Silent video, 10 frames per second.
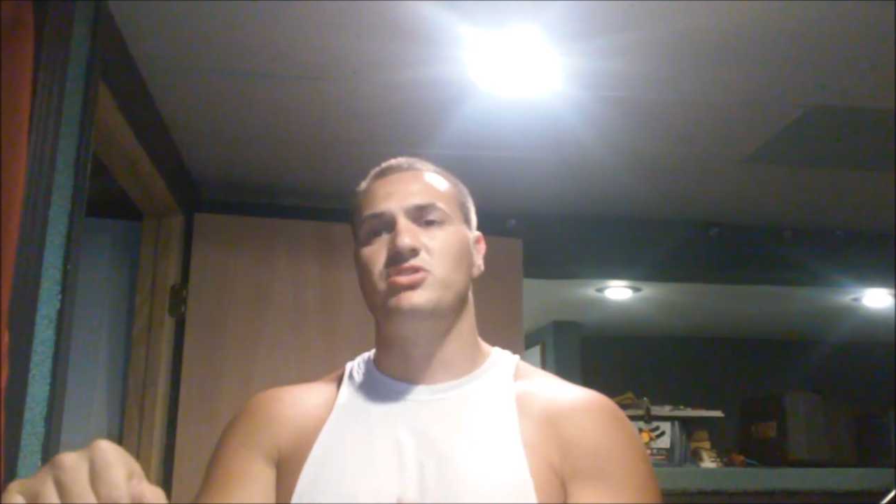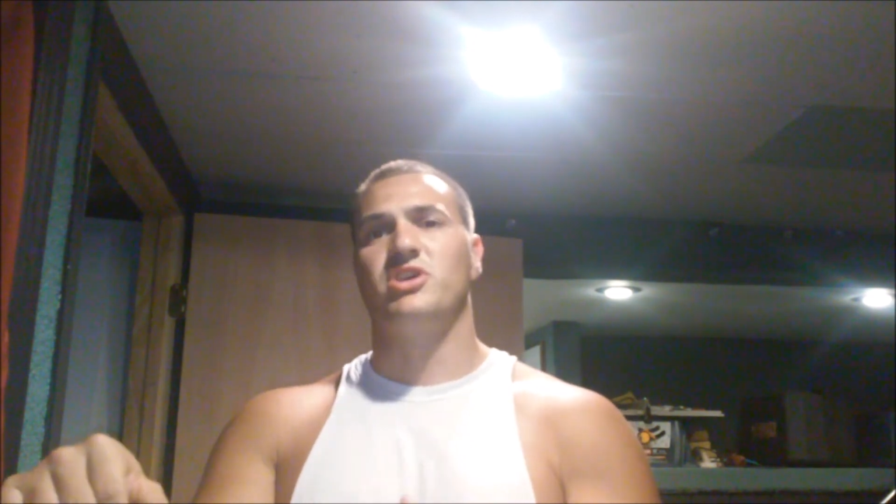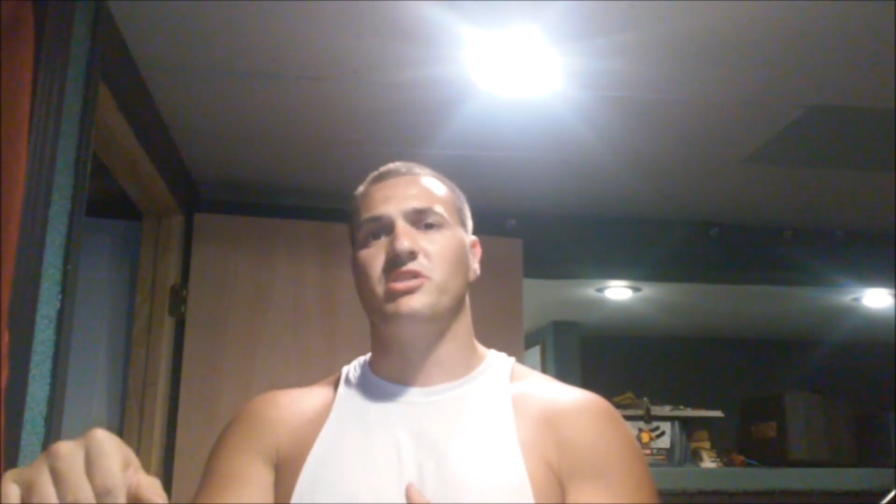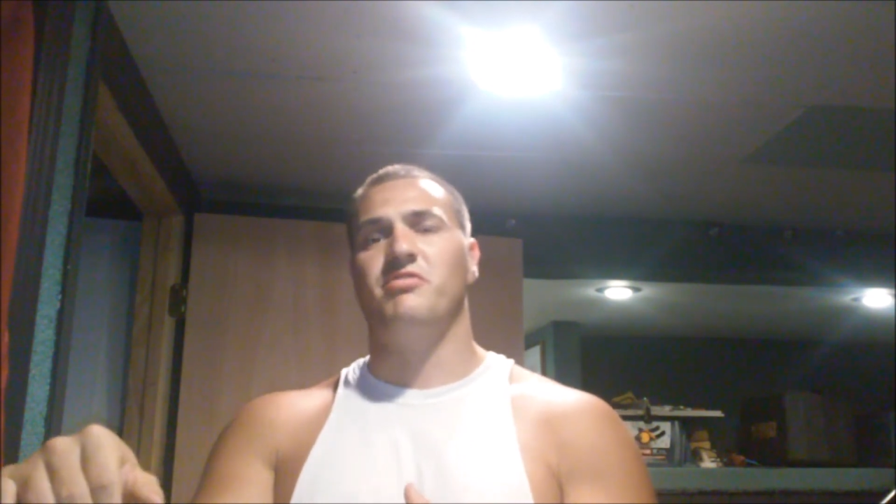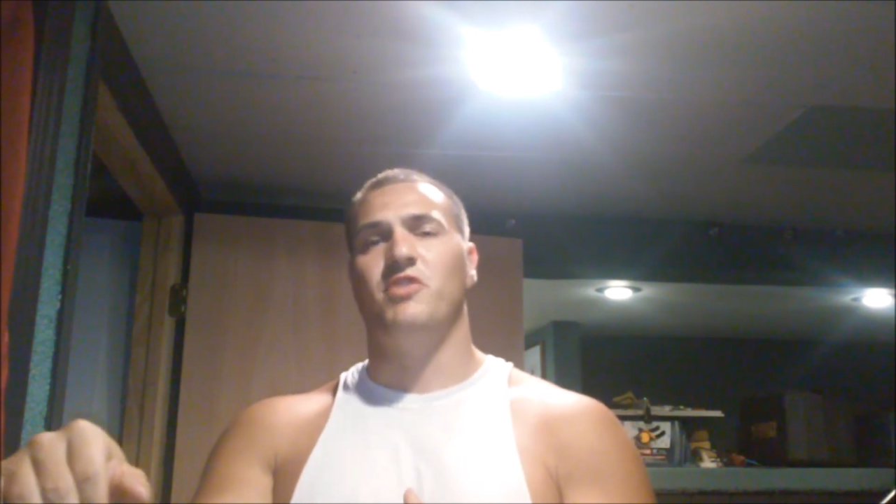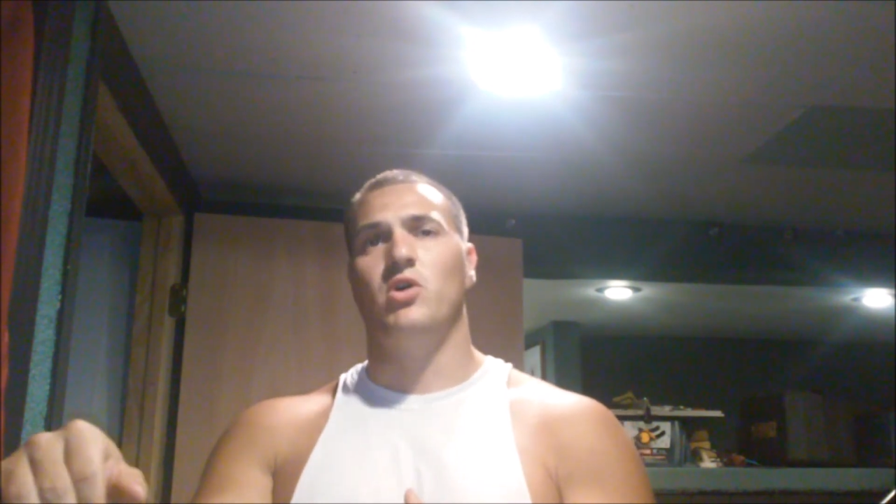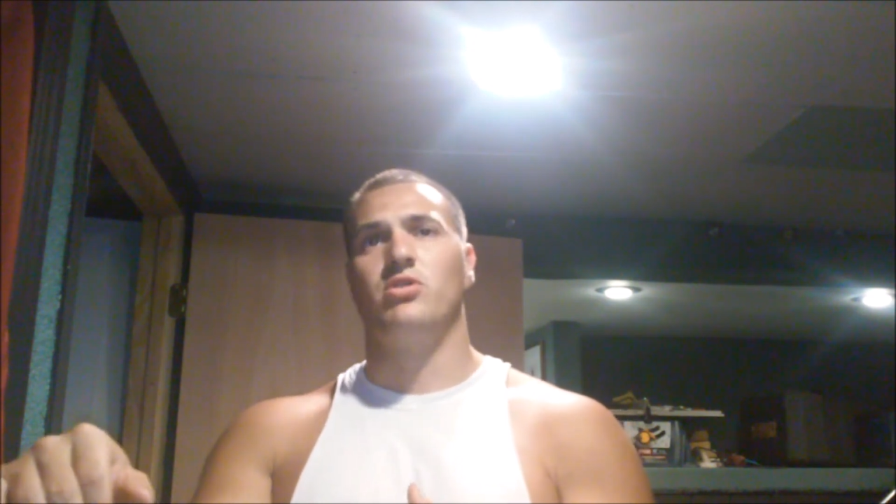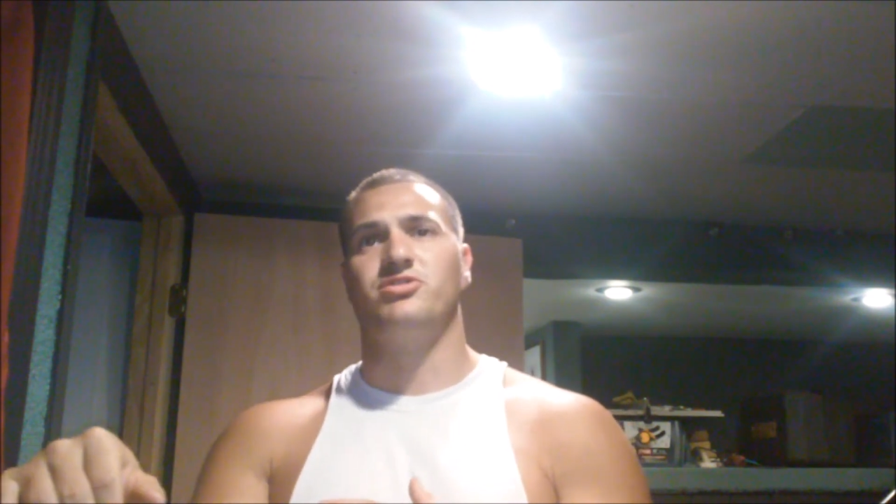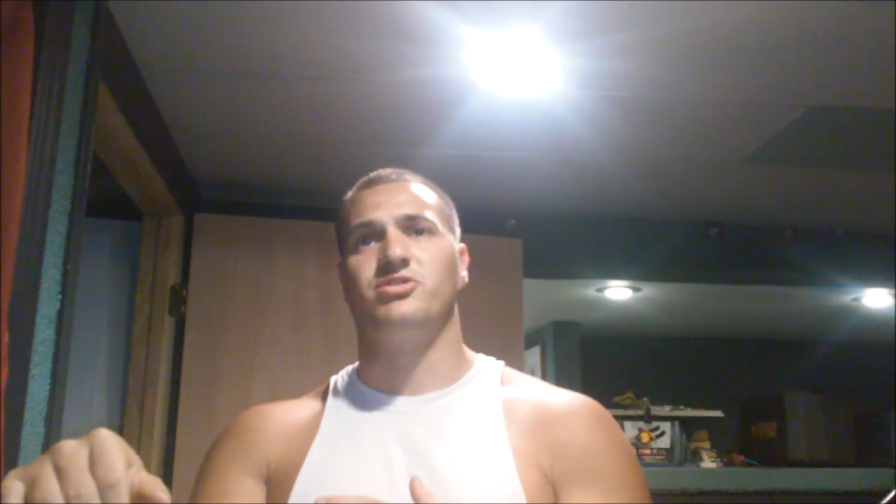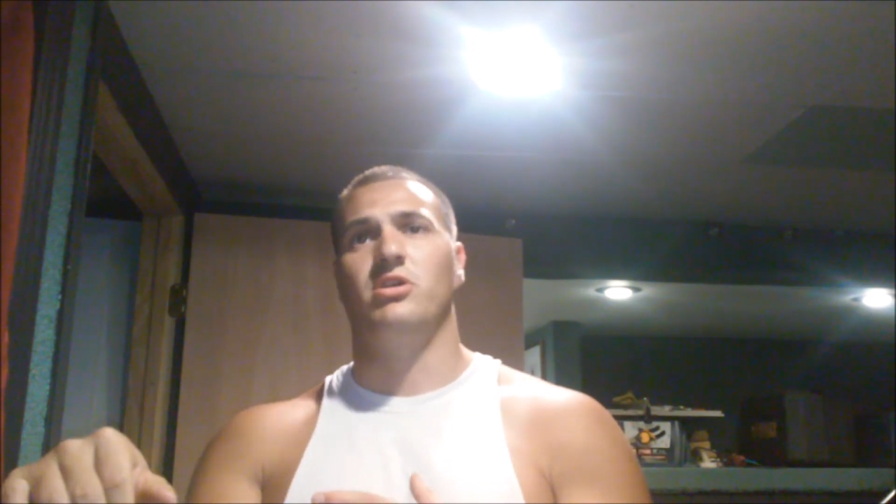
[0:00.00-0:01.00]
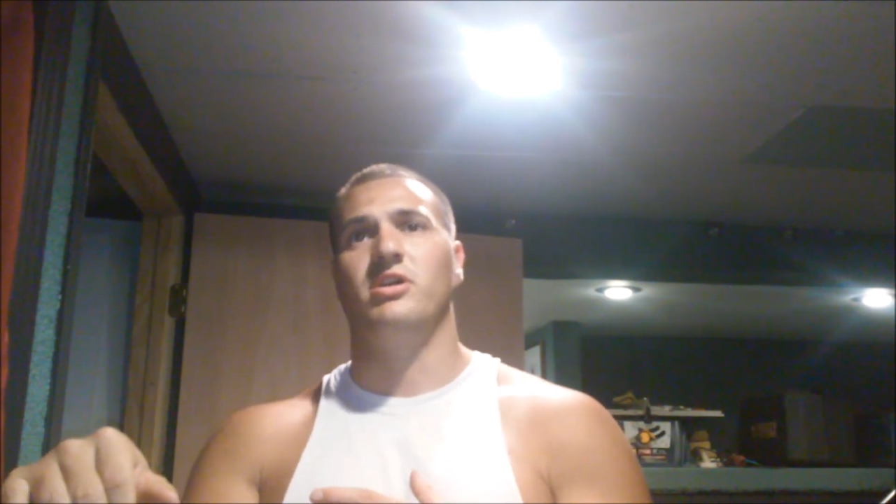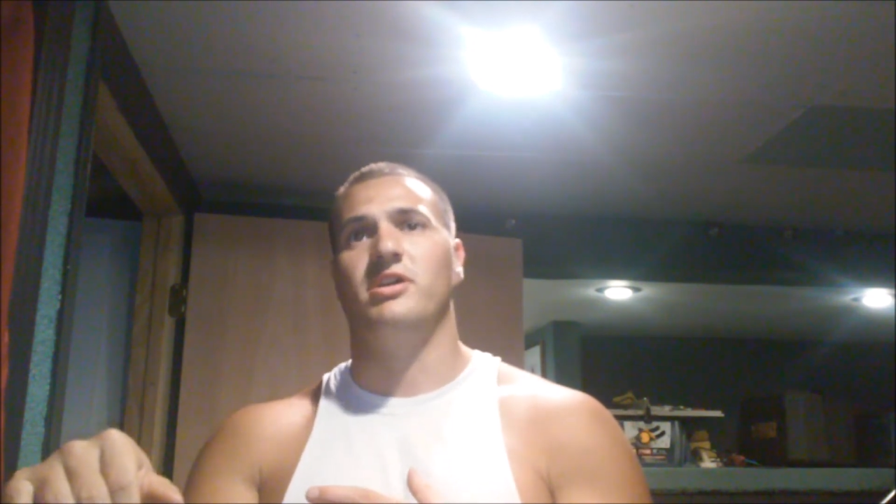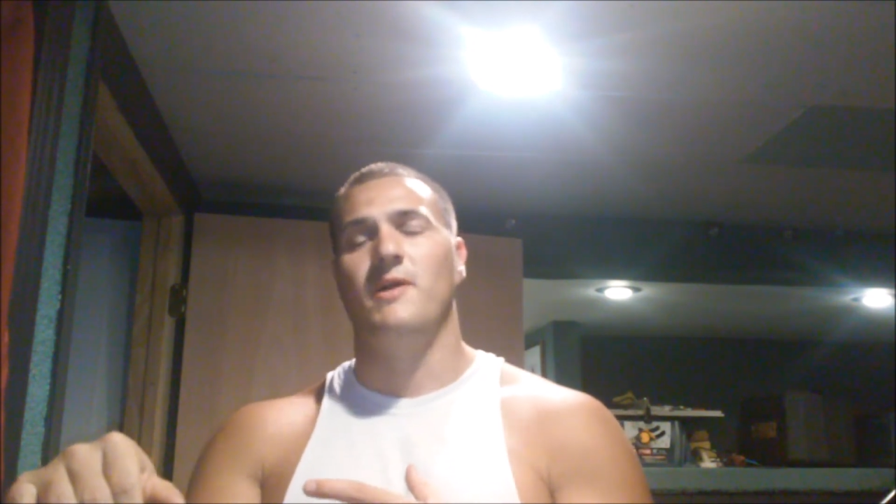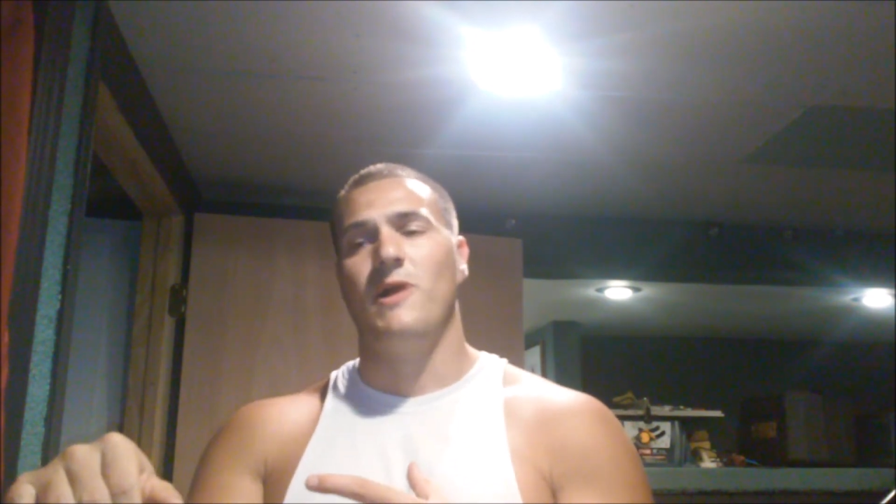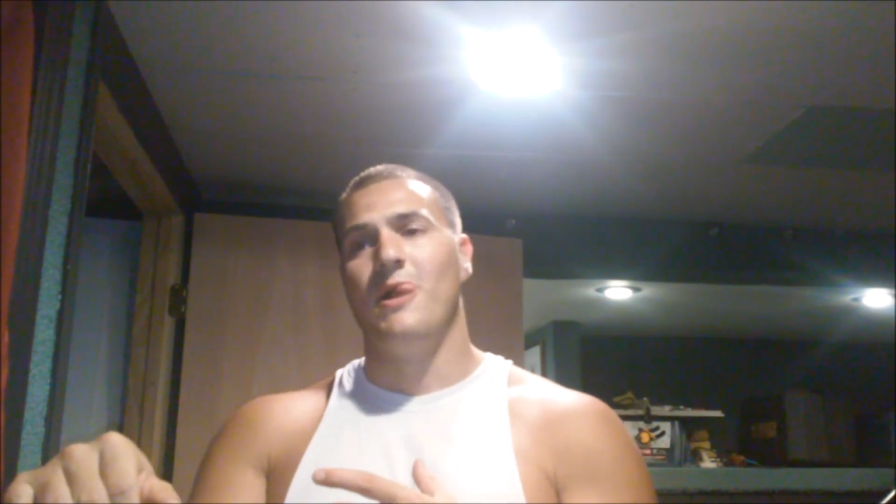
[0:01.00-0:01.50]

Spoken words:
trying to focus on